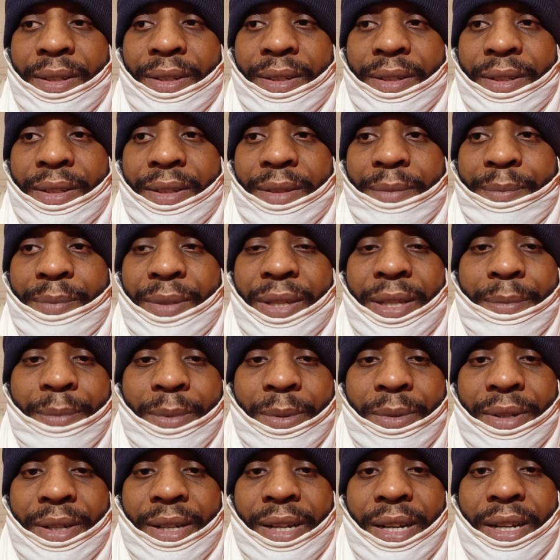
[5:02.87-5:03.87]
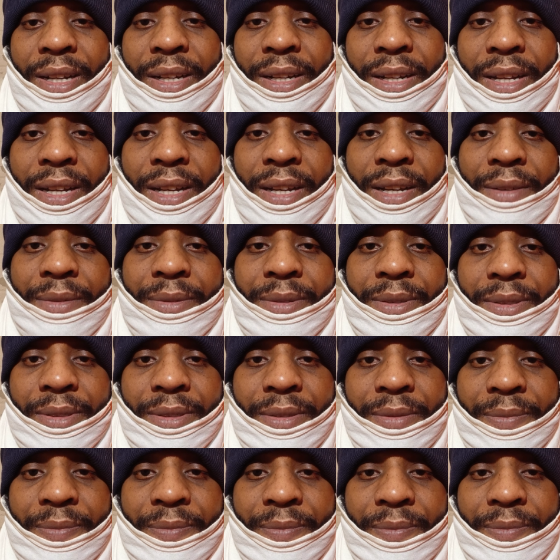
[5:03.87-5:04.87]
the people in our lives
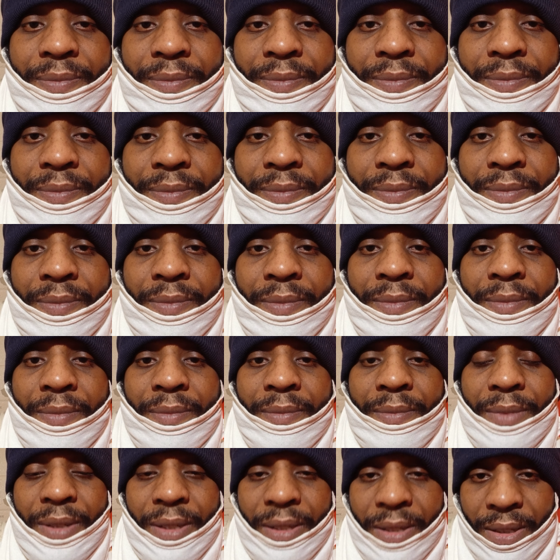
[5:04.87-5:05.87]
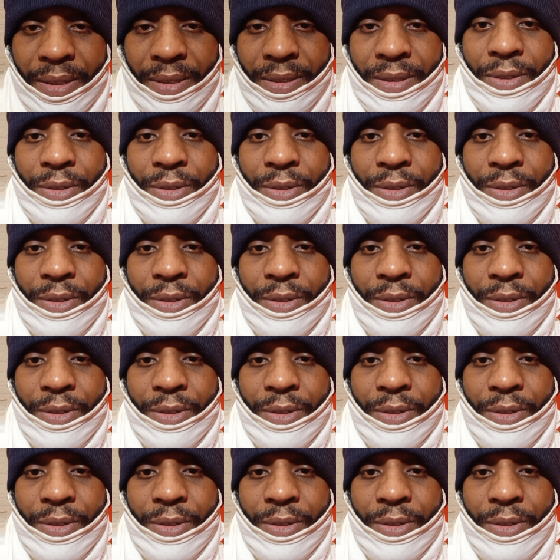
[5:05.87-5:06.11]
because